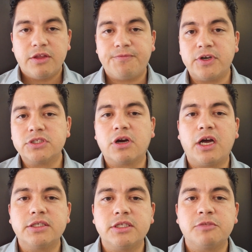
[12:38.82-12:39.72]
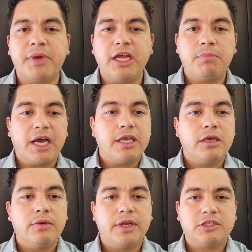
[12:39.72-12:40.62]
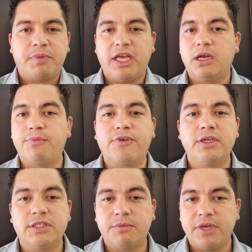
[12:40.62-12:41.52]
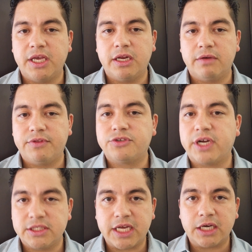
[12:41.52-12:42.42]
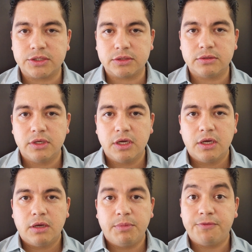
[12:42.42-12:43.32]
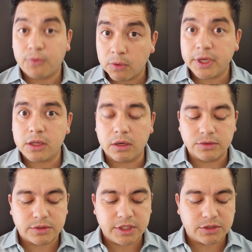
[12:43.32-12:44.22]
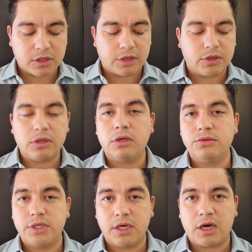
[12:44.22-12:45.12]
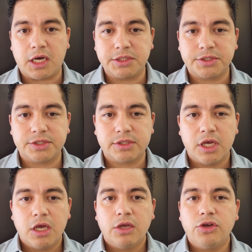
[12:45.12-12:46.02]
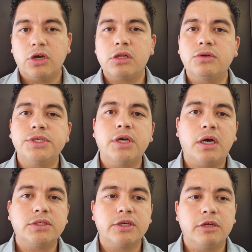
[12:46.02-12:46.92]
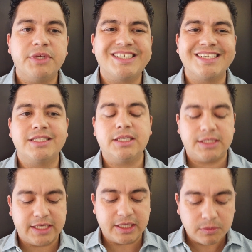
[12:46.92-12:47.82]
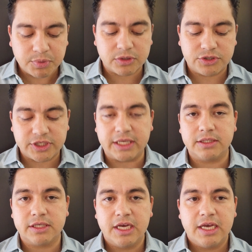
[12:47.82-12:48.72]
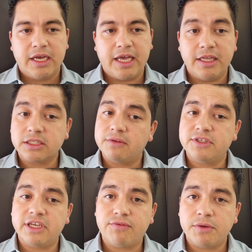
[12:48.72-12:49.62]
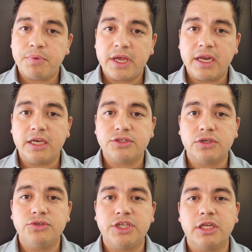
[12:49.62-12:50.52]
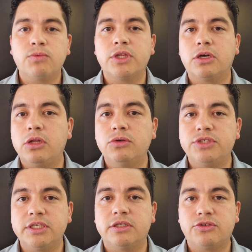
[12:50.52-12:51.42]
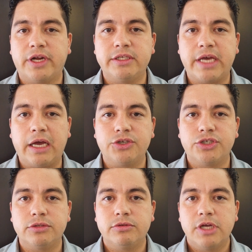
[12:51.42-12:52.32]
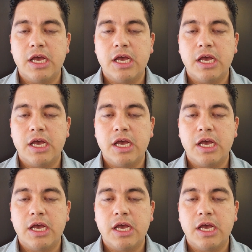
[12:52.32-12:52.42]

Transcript: The first cost is paid by you, and it's paid up front at the beginning of the transaction before we close. These are called the closing costs. Your closing costs are going to be 6 to 10%. And this covers every penny associated with closing the transaction.